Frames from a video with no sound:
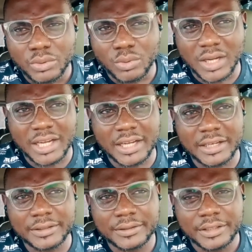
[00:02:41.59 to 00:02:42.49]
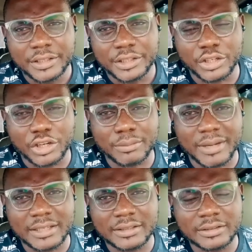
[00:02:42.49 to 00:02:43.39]
where the young
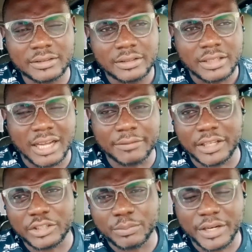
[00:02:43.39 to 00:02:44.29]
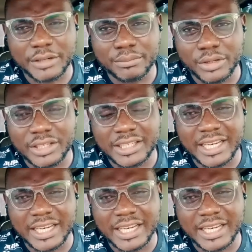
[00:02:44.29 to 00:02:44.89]
man after spraying money,